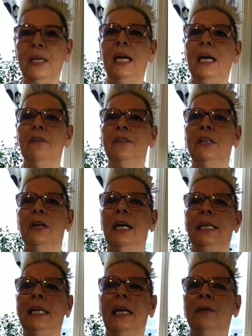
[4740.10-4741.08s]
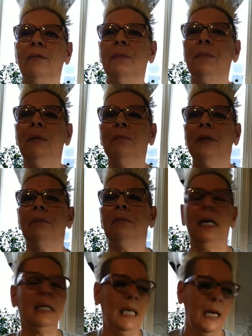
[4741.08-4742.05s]
have here. I can't remember.
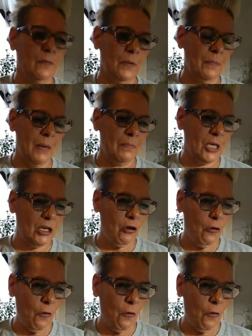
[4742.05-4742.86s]
I can't remember